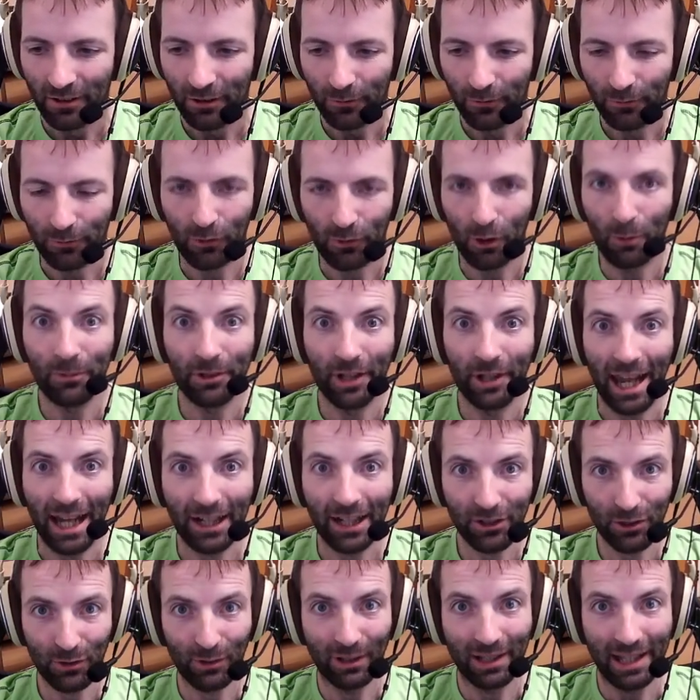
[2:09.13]
from the
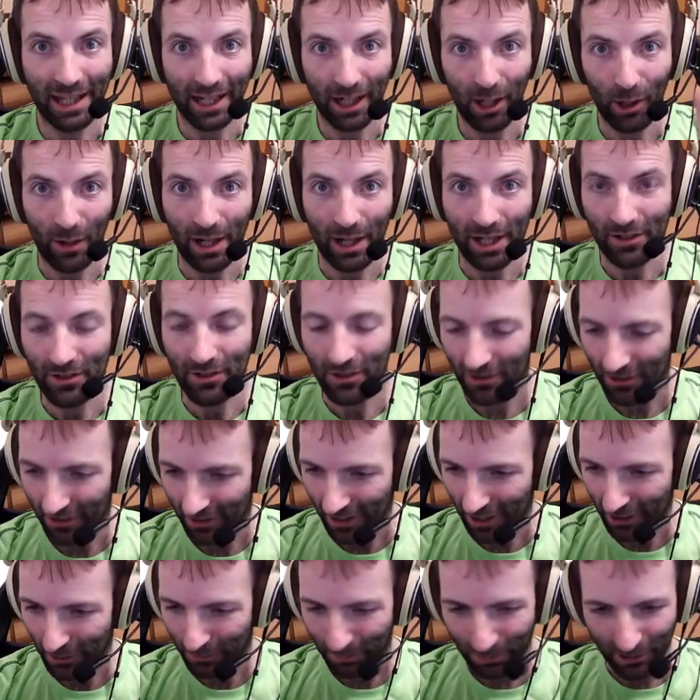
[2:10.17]
actual Lego engine.
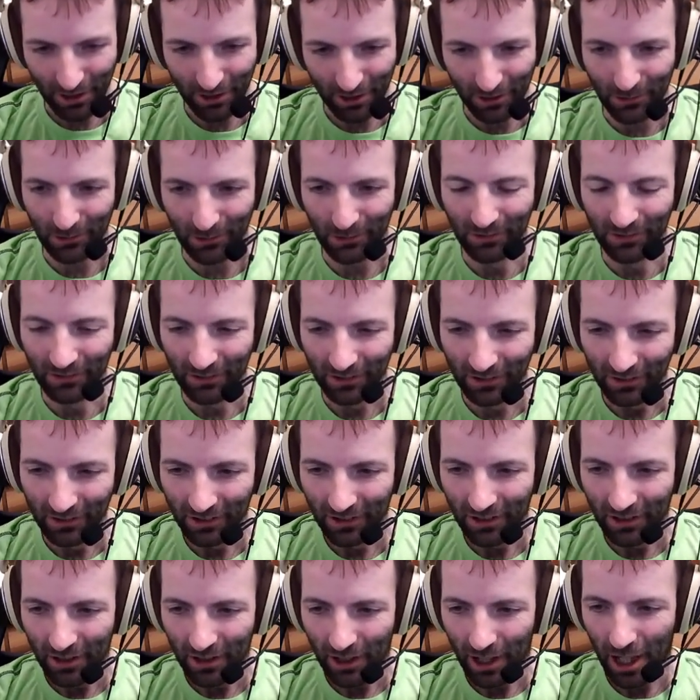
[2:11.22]
That's pretty cool.
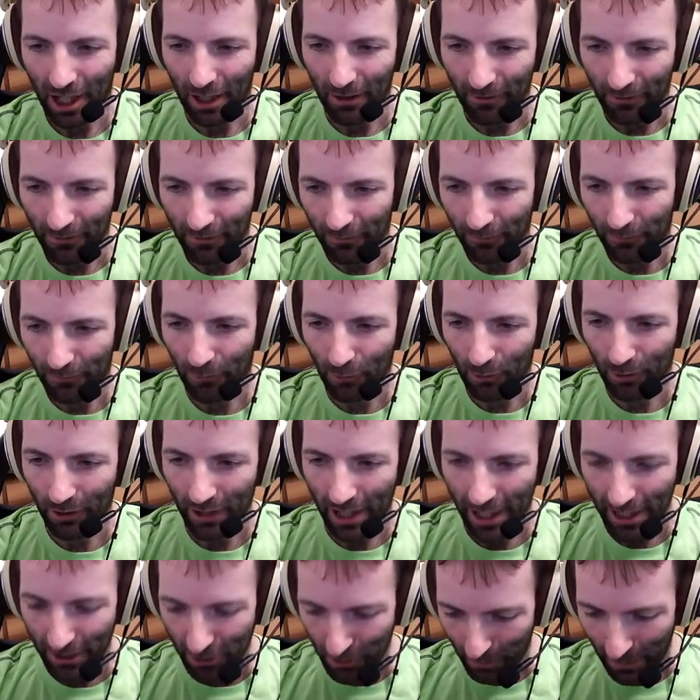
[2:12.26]
4
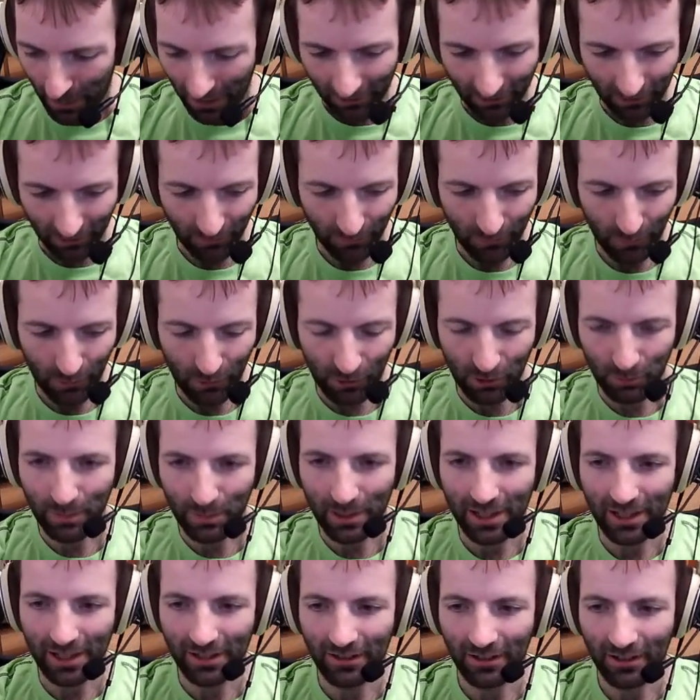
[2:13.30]
H-pattern,
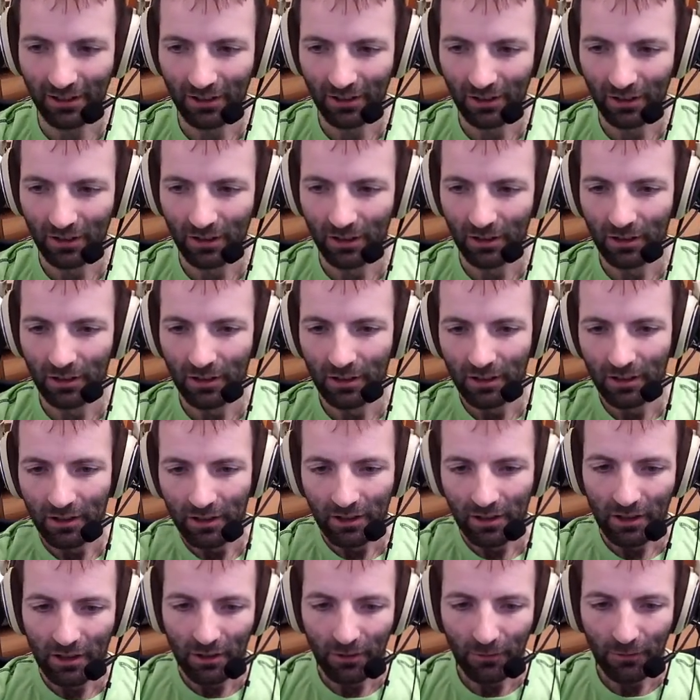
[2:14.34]
4-speed,
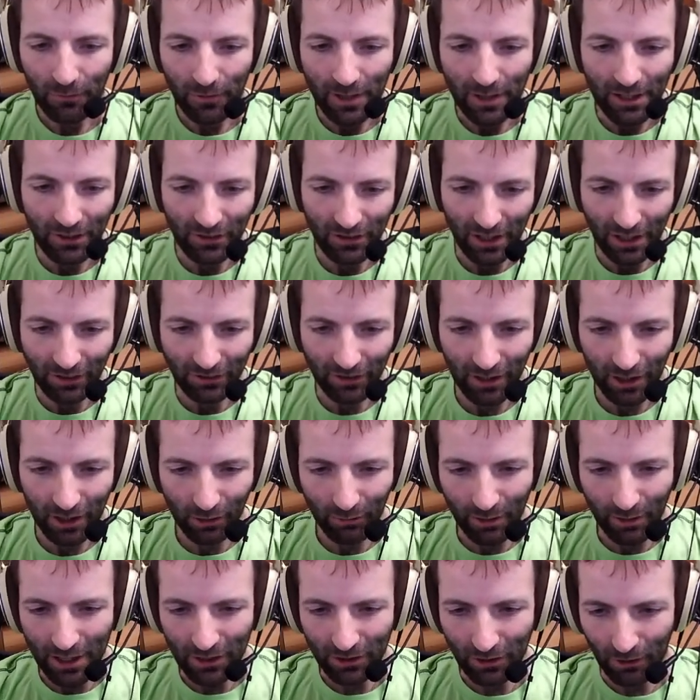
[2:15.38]
360
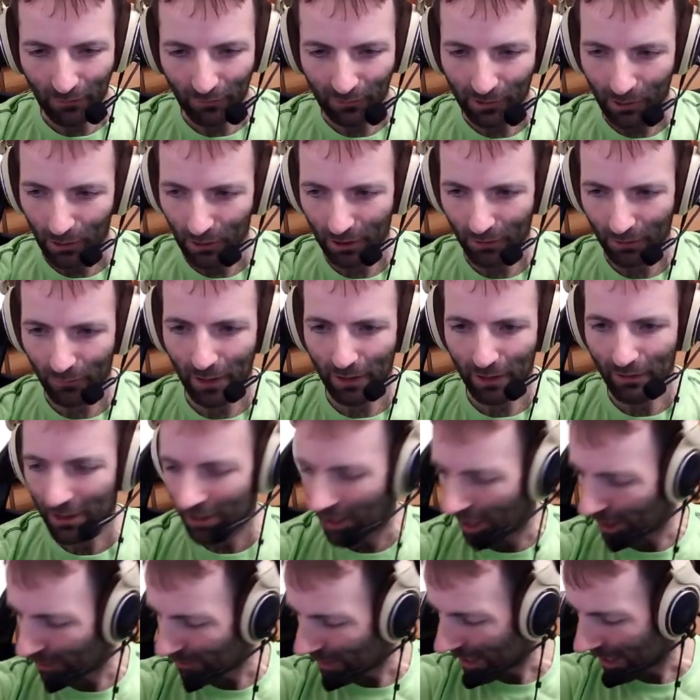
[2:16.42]
degrees of lock, very
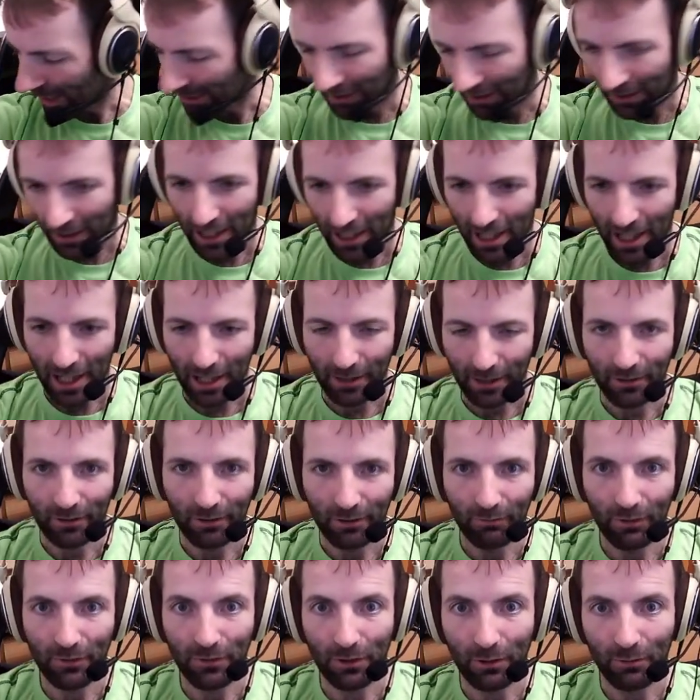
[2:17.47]
direct. And
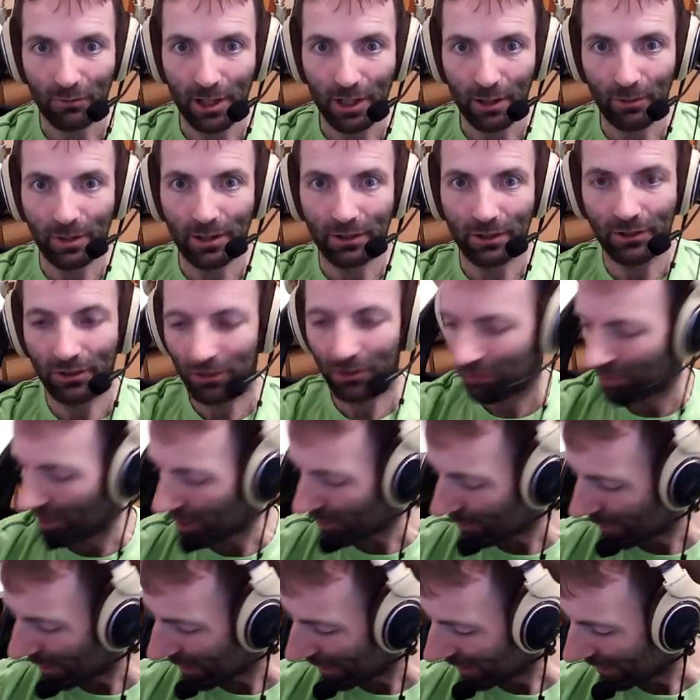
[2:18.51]
with the rear wheel
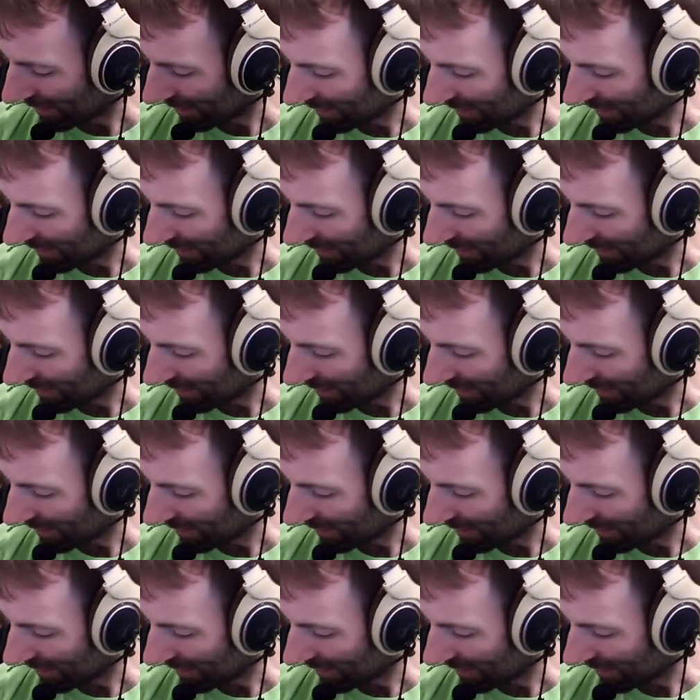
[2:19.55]
steering